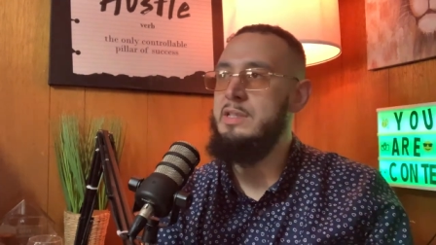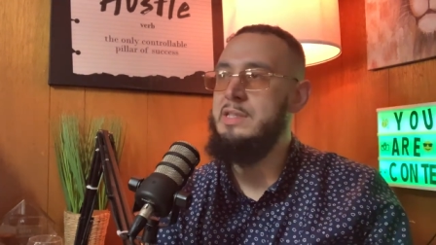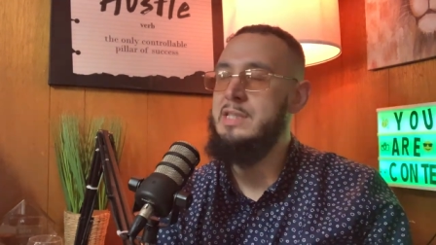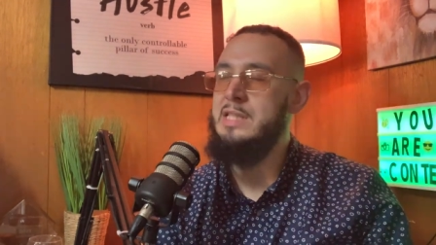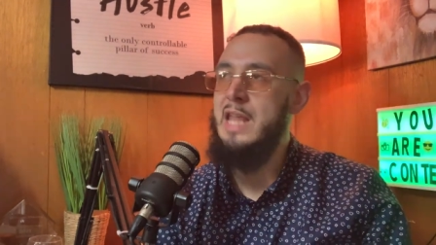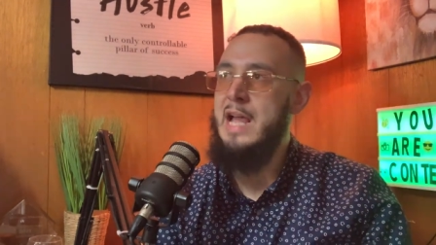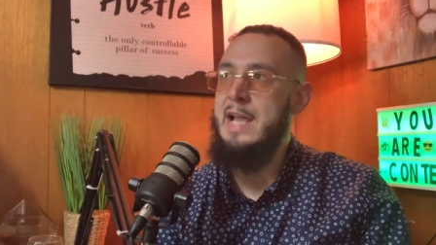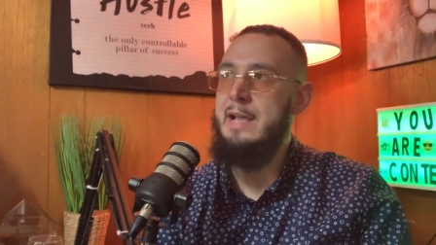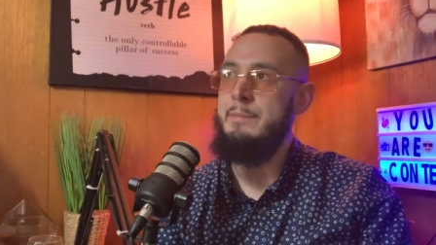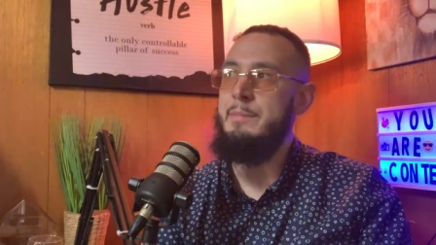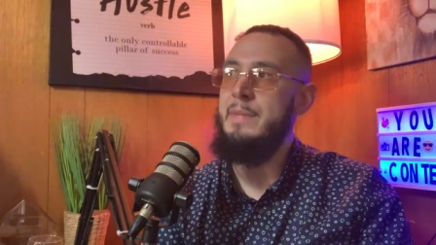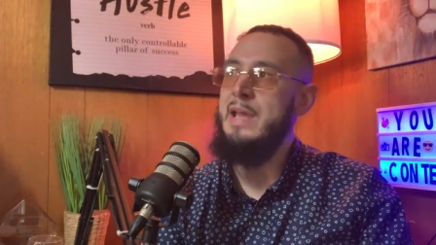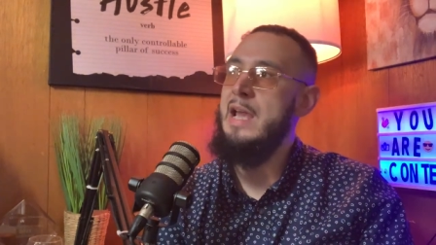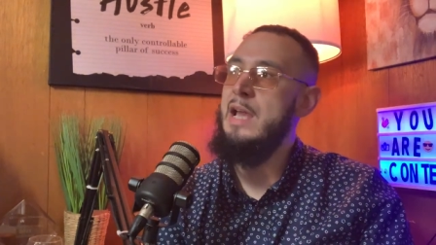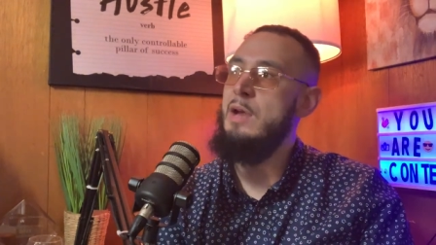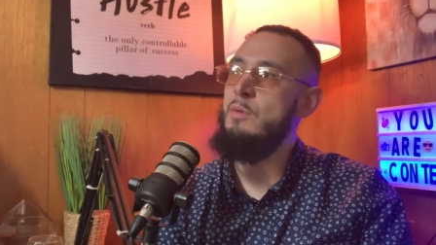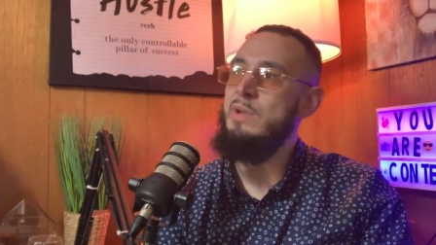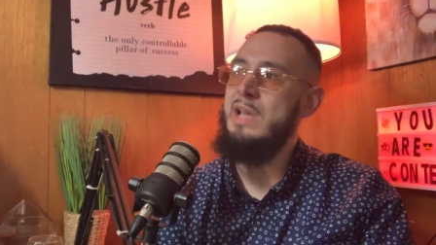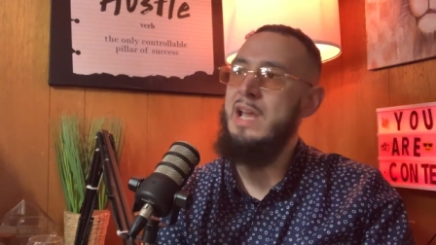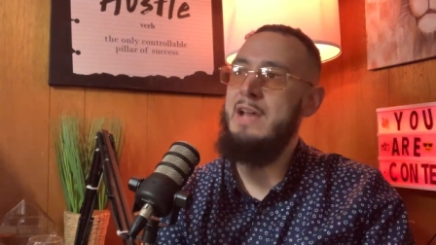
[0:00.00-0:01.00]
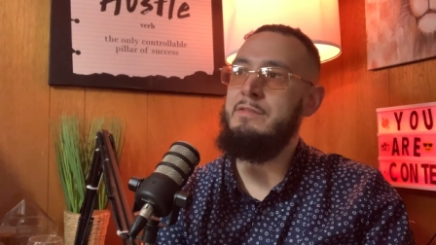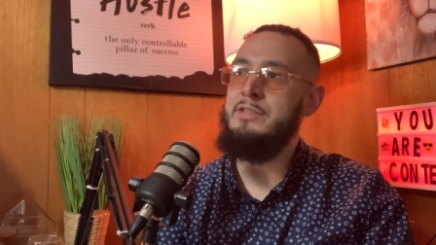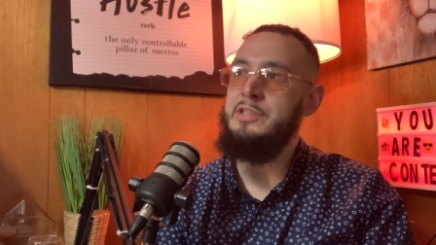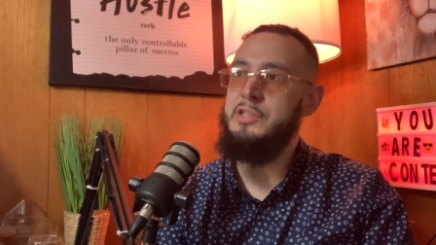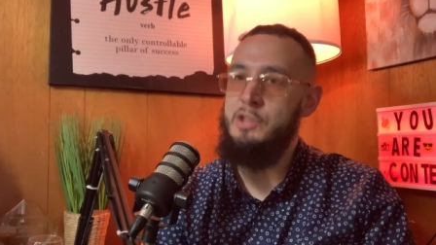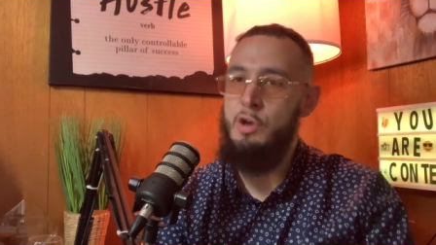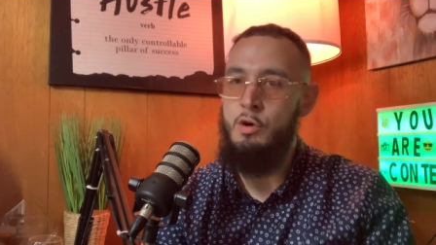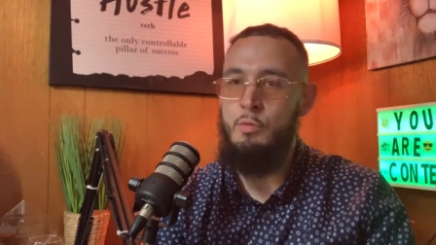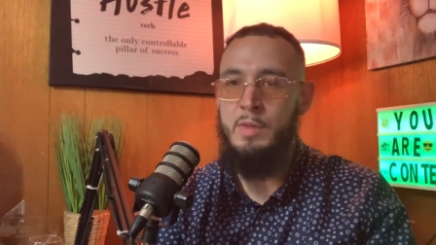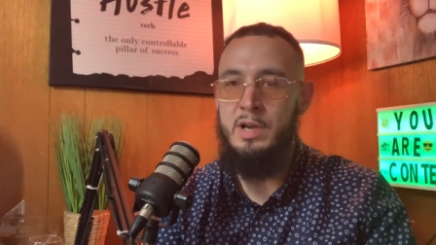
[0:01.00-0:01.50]
It's like, man, we have
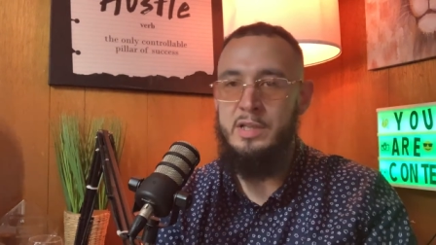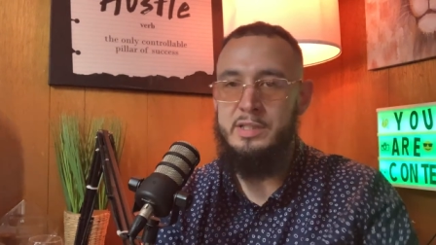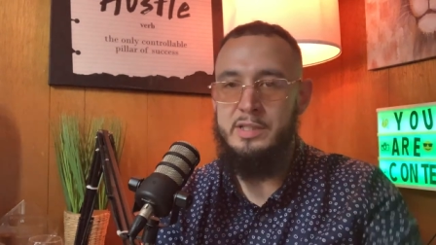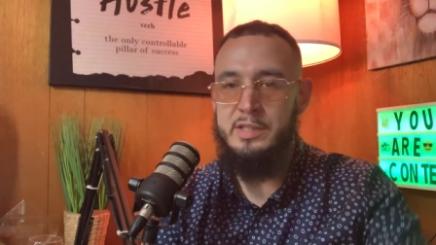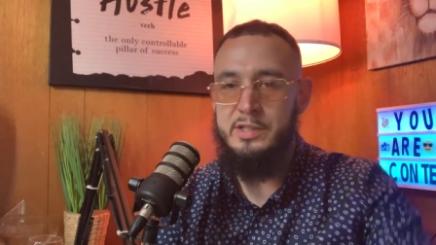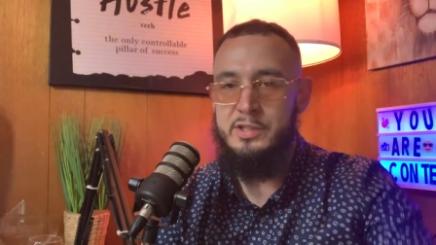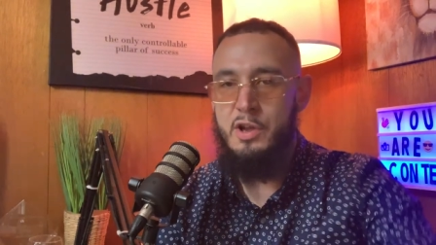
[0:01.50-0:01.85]
so much to